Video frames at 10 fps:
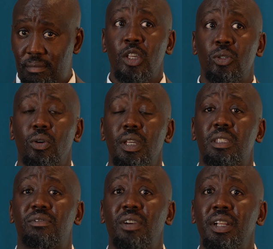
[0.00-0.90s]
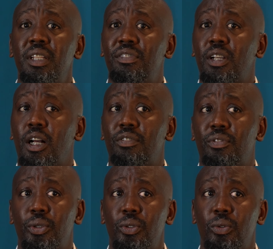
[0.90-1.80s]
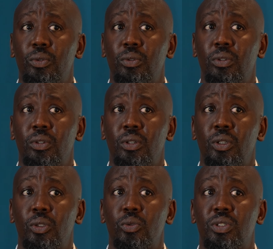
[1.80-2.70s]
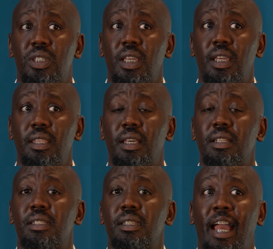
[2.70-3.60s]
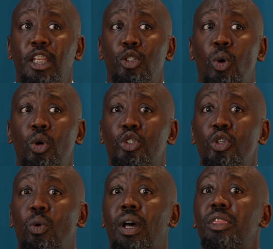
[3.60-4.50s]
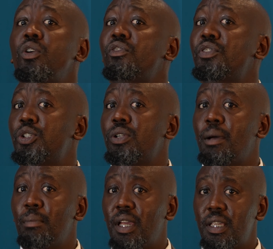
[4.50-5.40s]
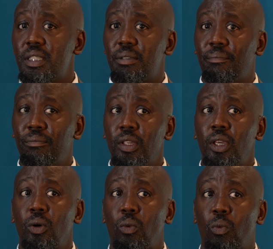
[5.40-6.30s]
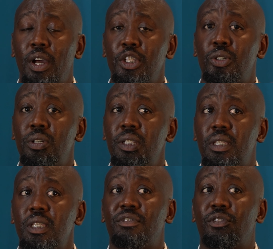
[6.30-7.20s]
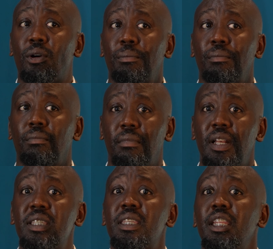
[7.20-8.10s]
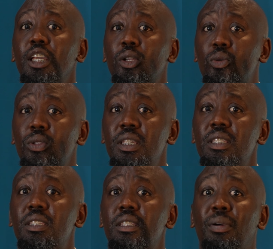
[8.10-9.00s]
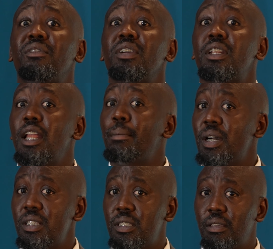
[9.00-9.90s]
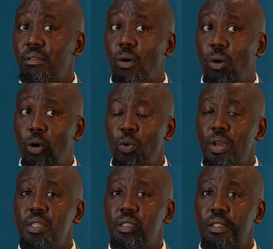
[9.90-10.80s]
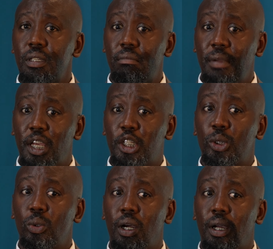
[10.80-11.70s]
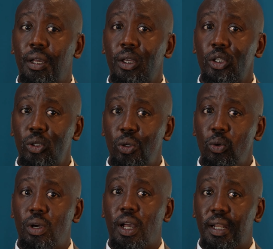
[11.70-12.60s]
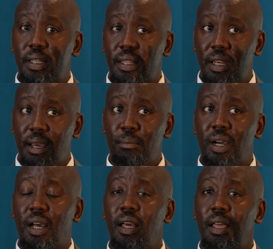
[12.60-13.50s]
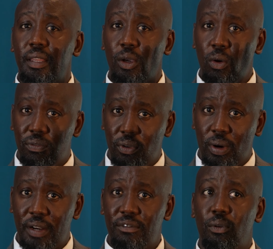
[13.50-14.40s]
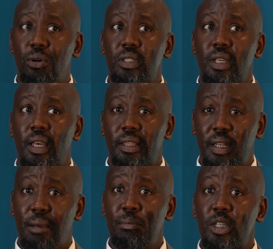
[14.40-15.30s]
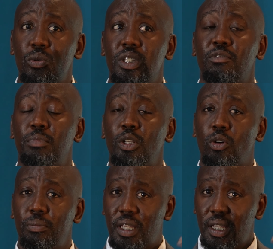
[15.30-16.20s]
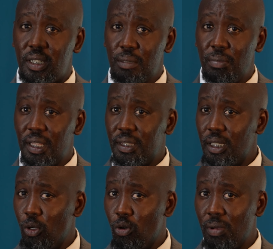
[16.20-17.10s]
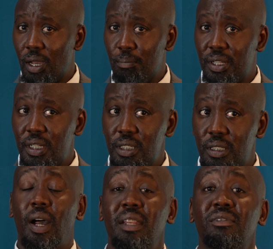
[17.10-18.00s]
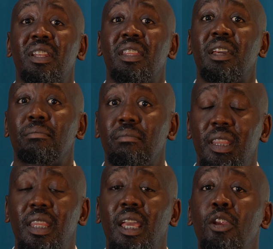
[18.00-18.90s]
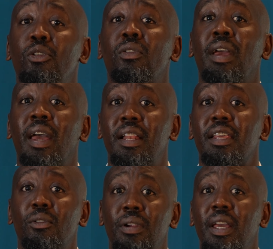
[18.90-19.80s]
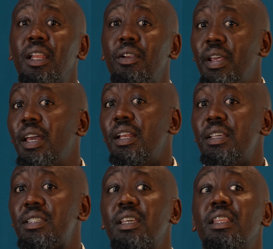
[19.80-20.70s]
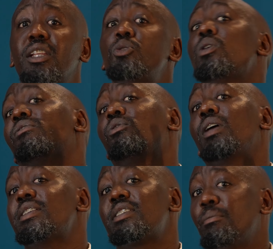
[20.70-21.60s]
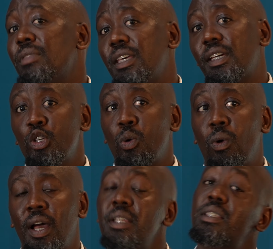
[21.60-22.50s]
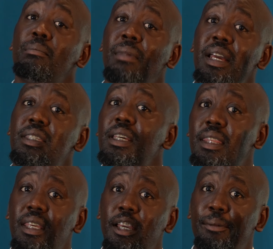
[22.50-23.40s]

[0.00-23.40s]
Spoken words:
So it's very difficult for you to say that I don't know what the official number is. One, you should desist from listening to these private numbers. Always make sure you look at the number, the 0414s, the numbers which have been communicated by the telecom companies, and even them, they rarely say that you have won something. So one, it's a mindset thing.